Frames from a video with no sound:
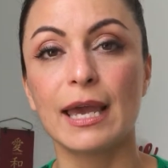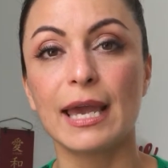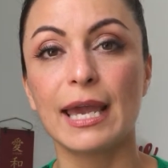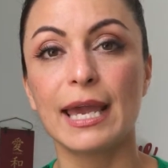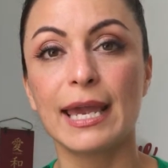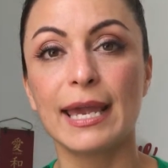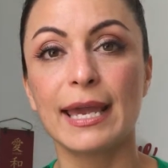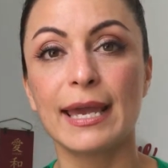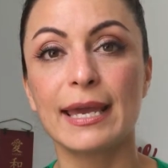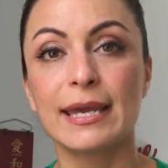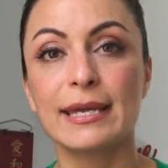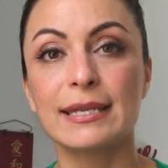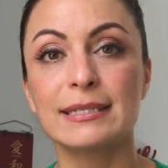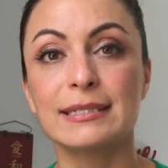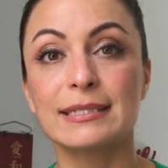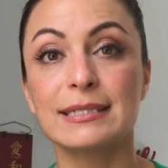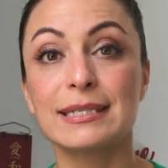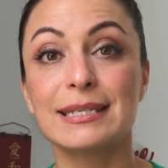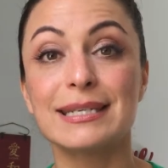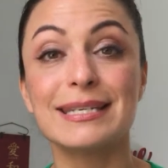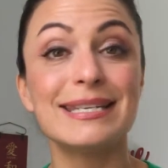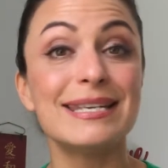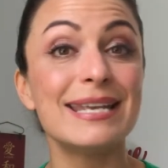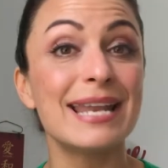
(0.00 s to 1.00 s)
And
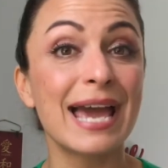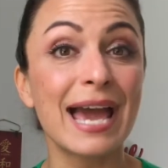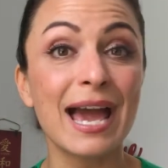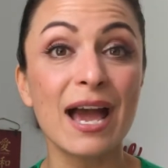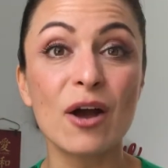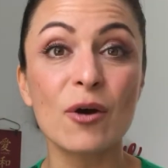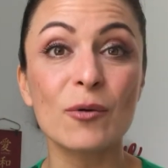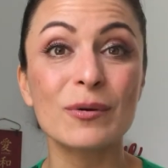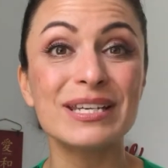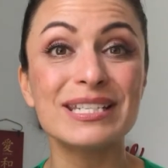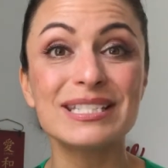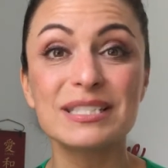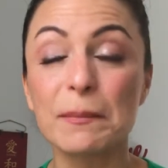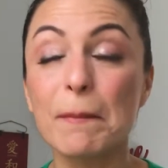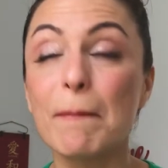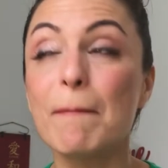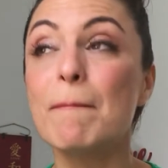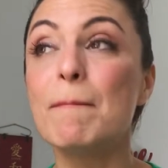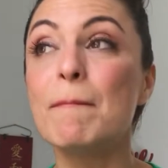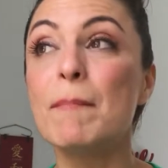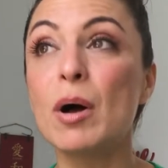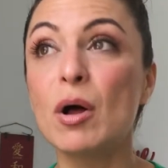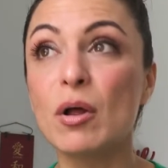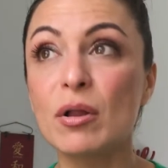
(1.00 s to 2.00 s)
now he's a
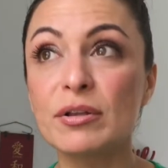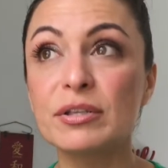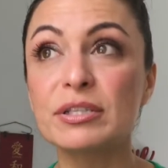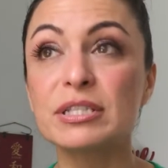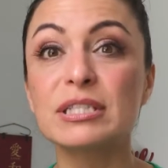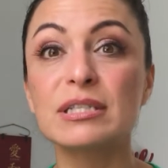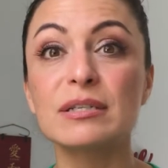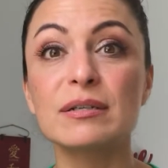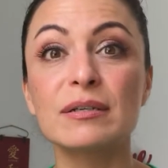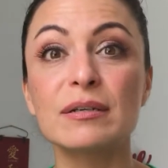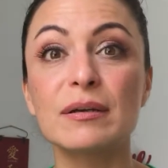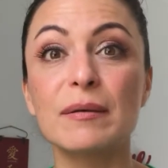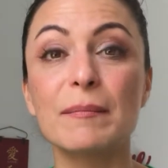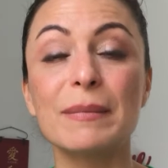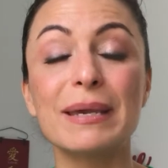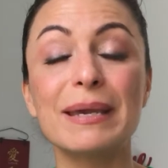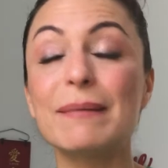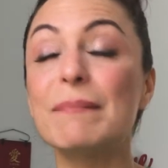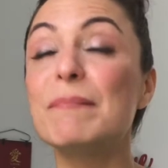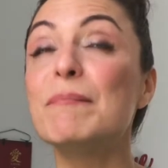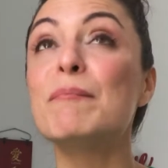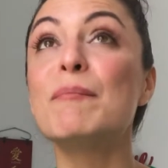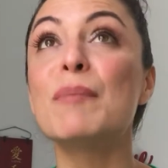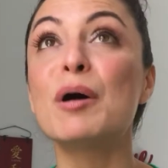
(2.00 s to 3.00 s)
multi
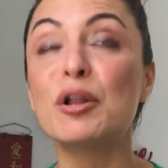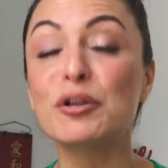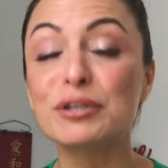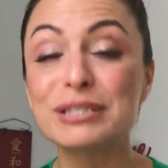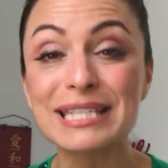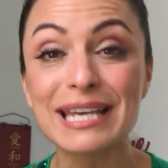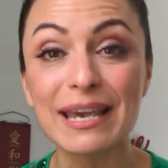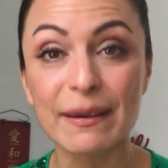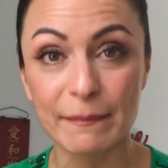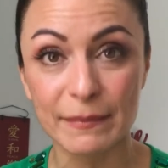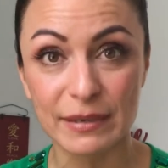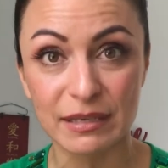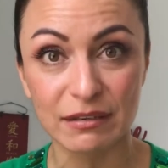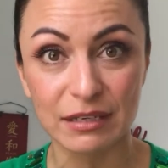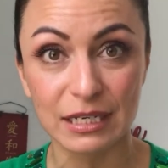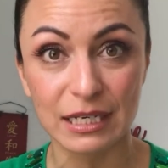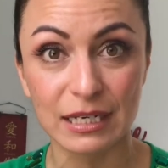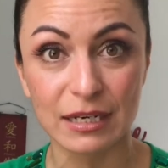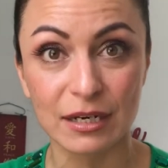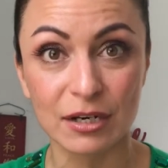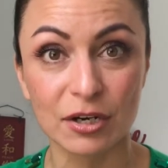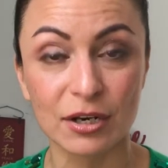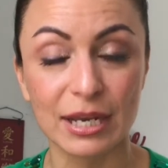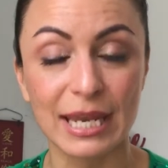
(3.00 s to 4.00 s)

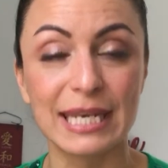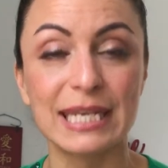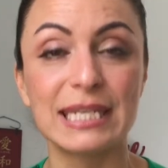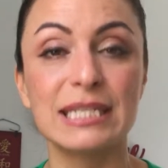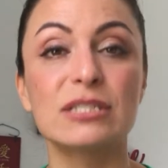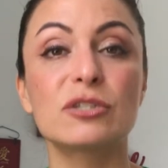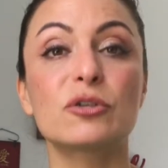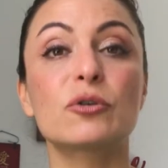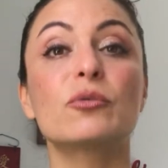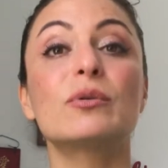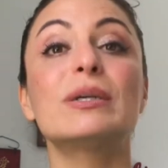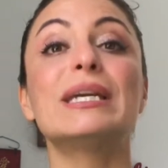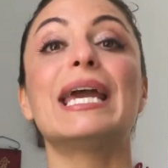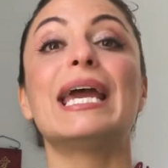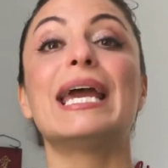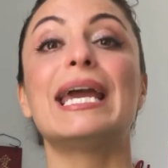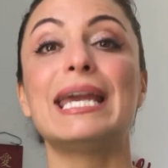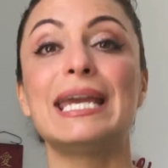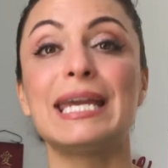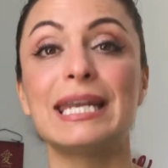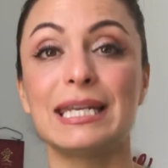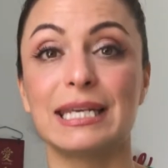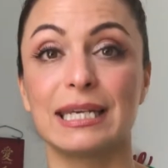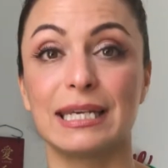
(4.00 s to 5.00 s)
multi-millionaire and he's
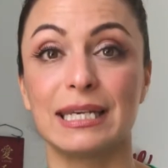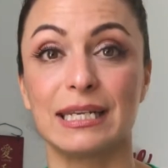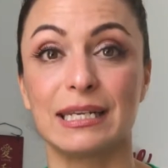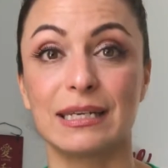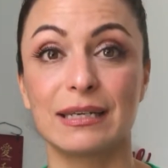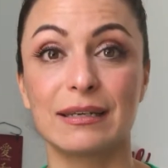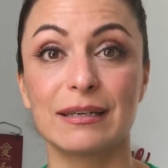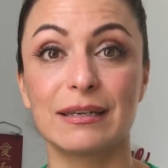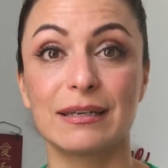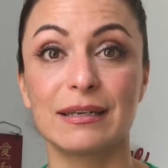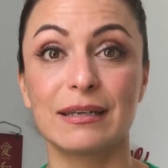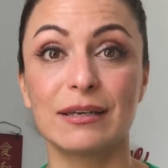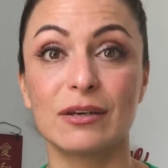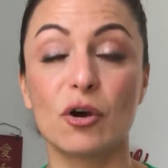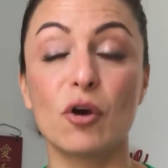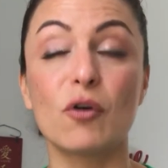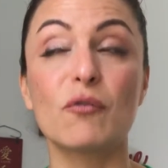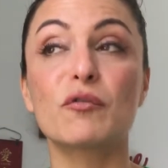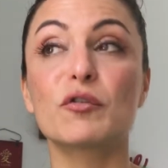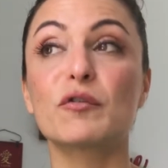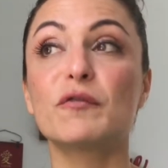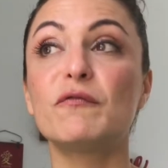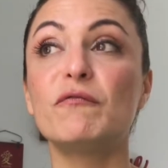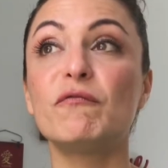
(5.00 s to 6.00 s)
created
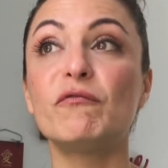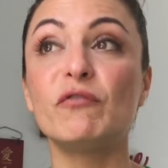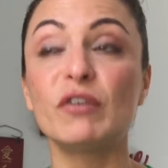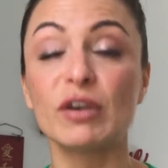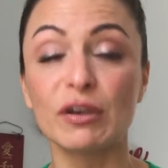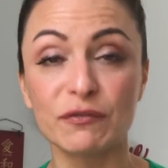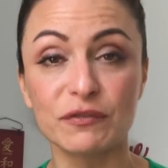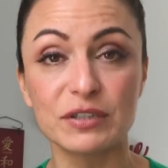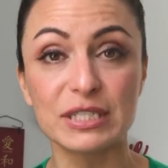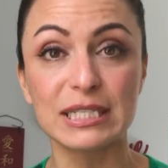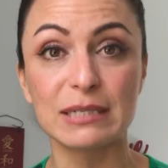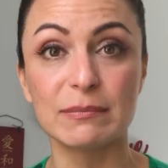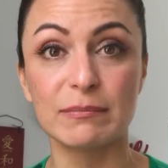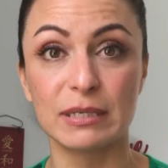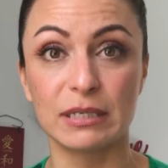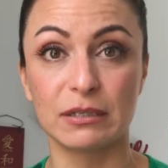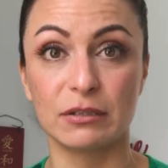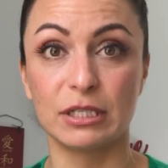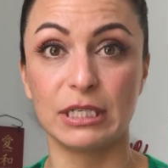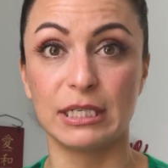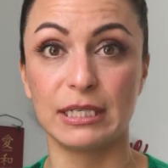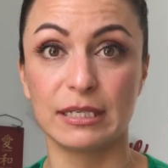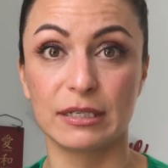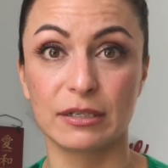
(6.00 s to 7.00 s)
over 50
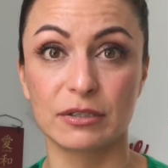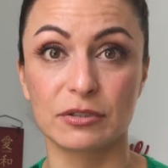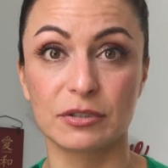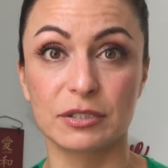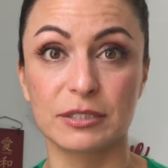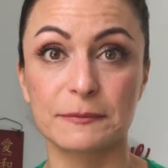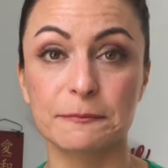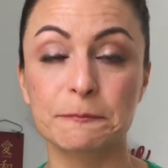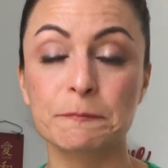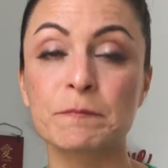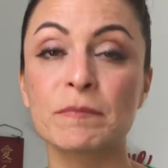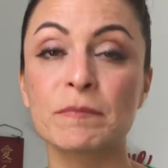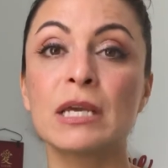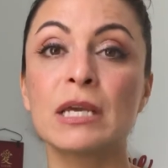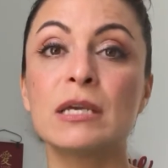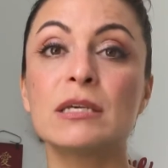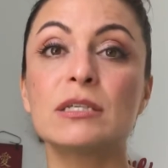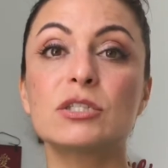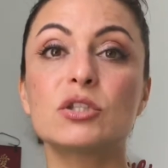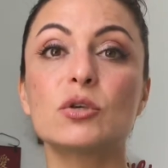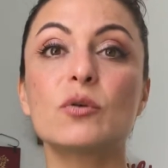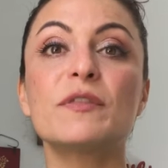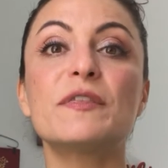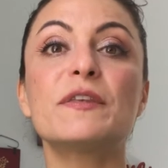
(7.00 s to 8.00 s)
millionaires.
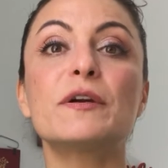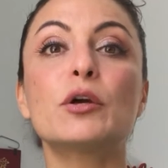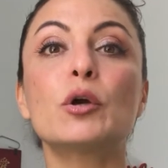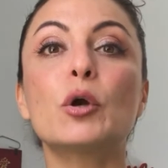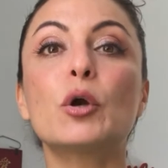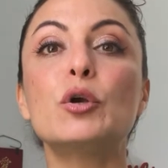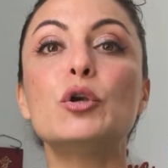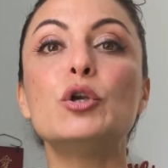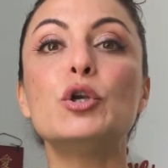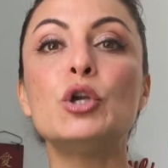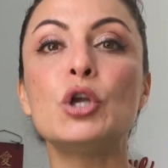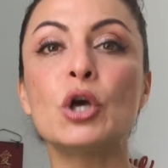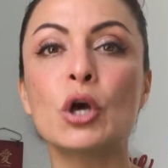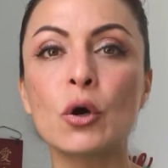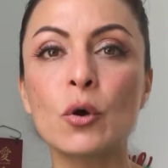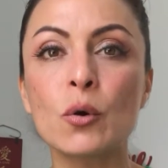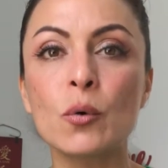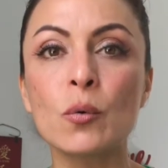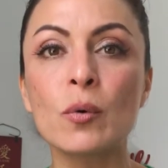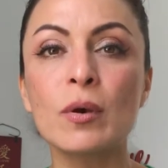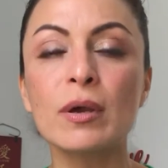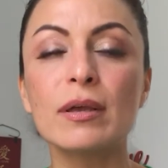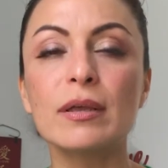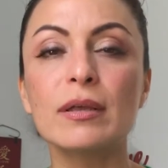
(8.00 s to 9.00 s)
So there are
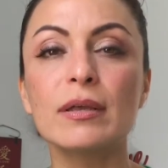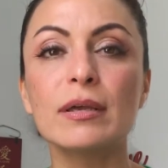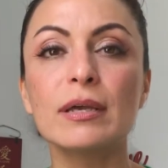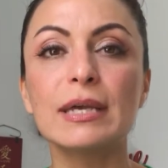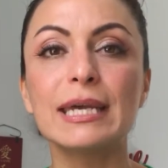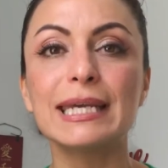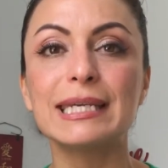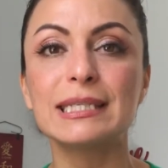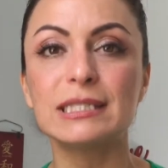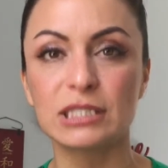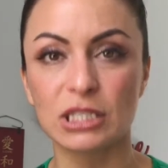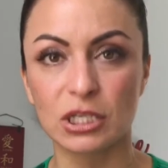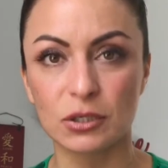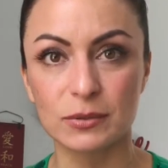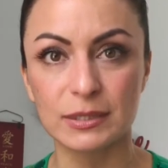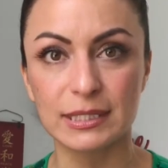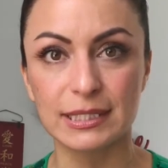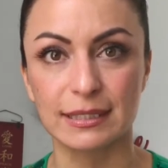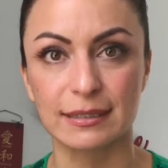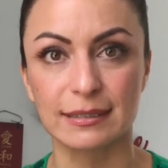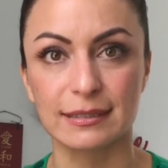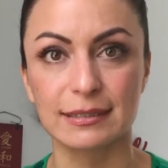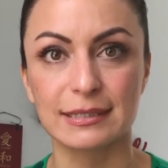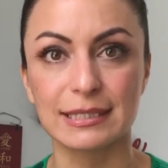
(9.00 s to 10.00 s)
no
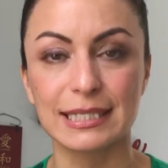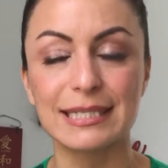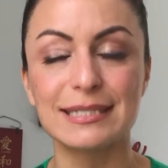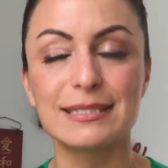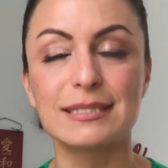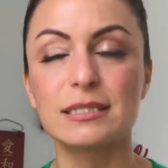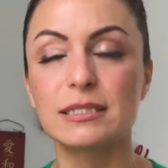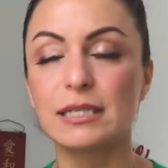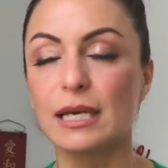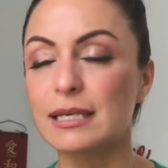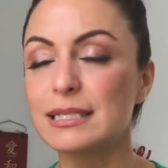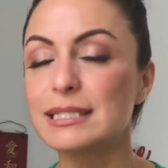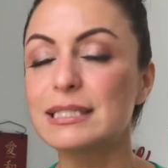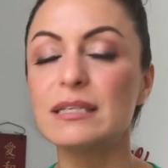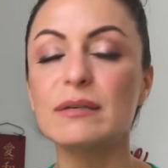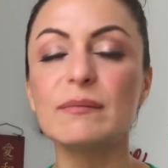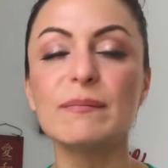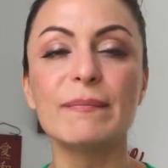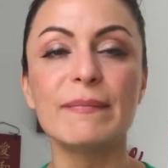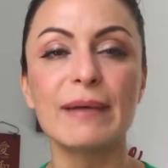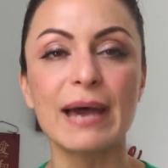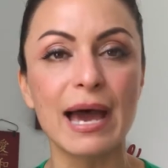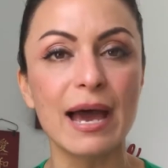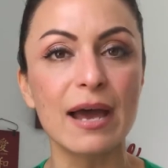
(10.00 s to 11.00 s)
excuses. It
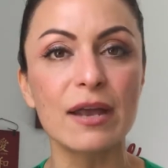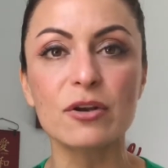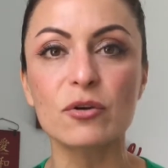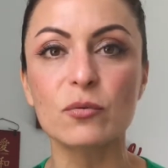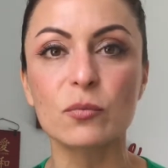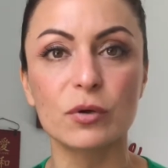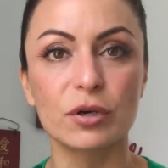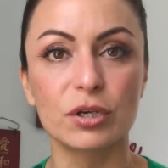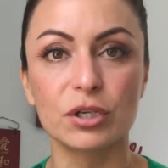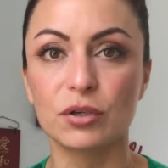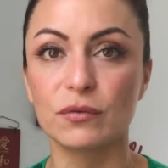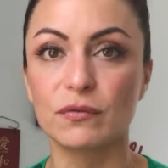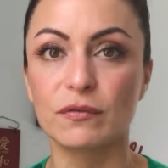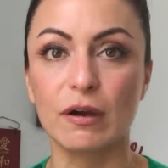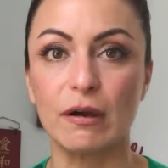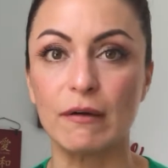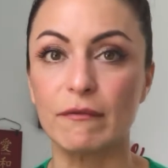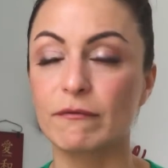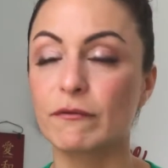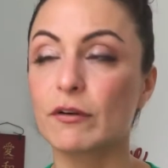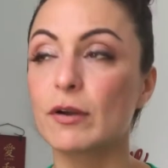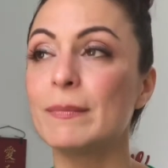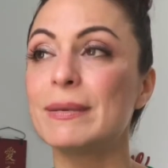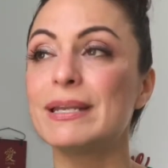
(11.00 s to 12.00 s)
doesn't matter where you've
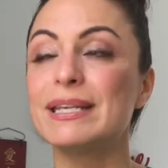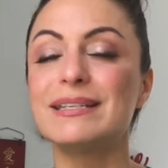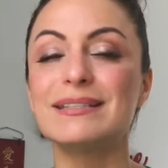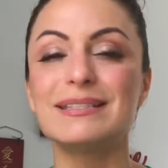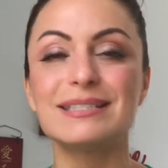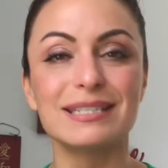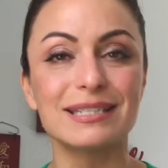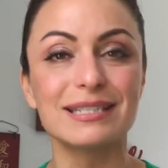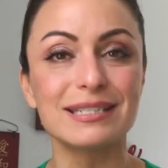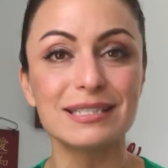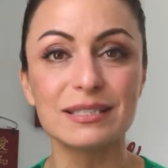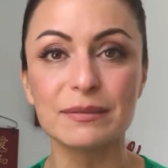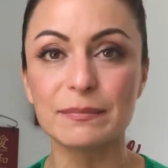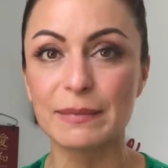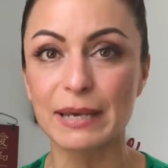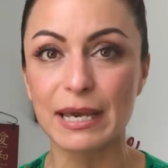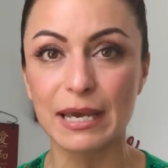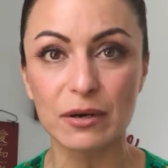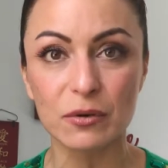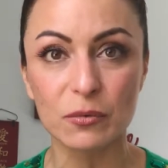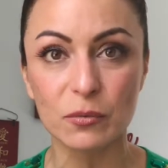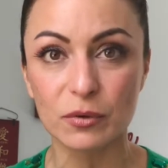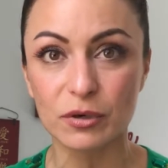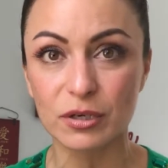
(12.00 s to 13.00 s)
come from and it doesn't
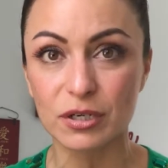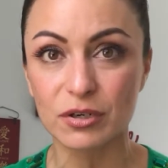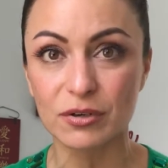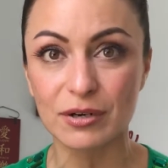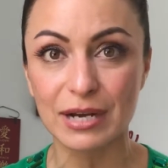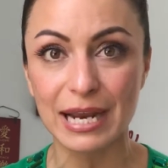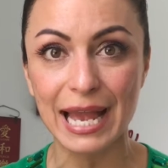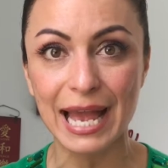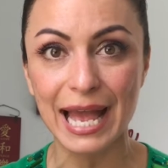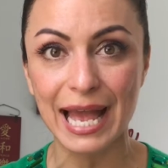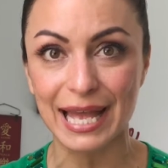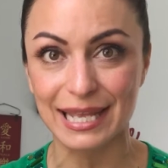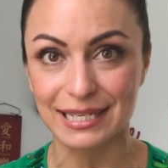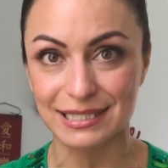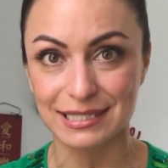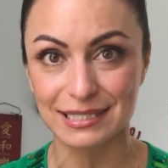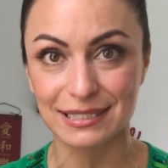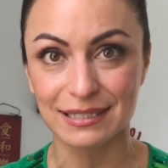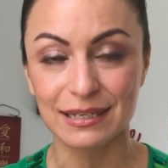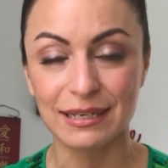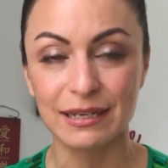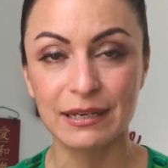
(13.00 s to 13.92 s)
matter where you're at.